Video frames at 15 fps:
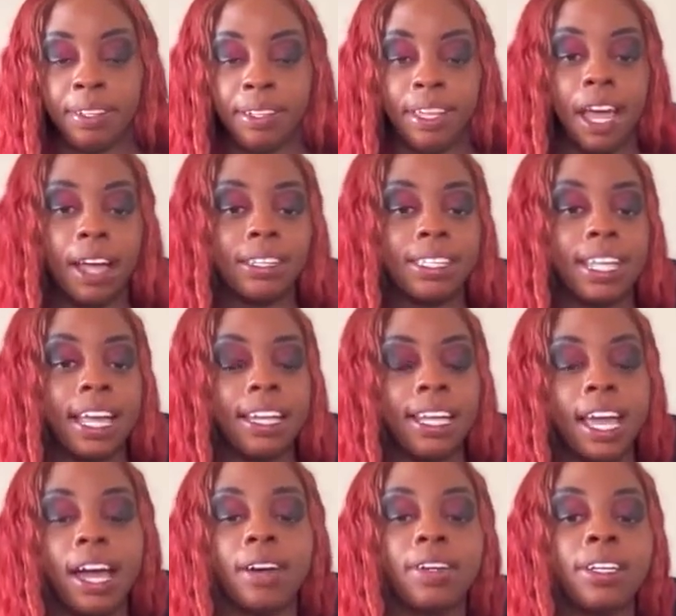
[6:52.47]
Y'all steady
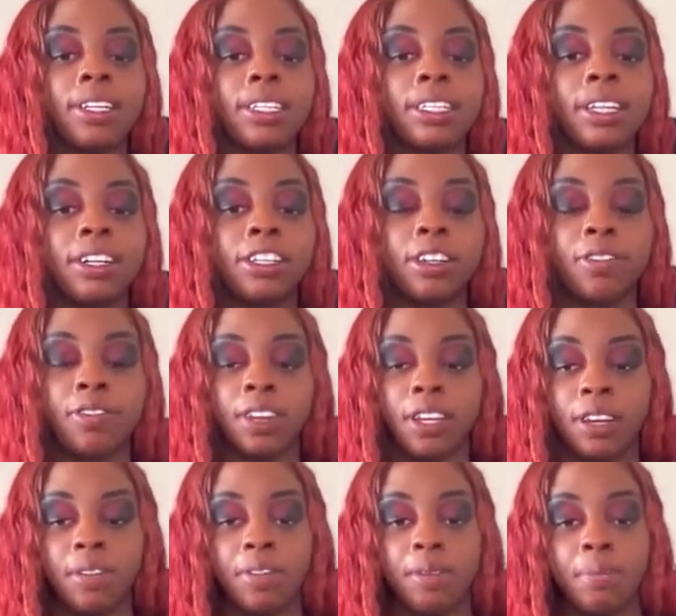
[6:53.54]
out here searching for
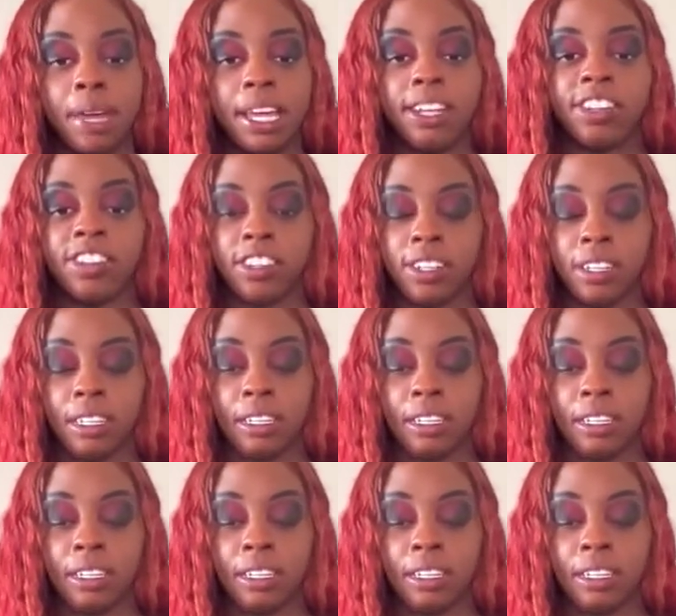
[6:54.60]
information.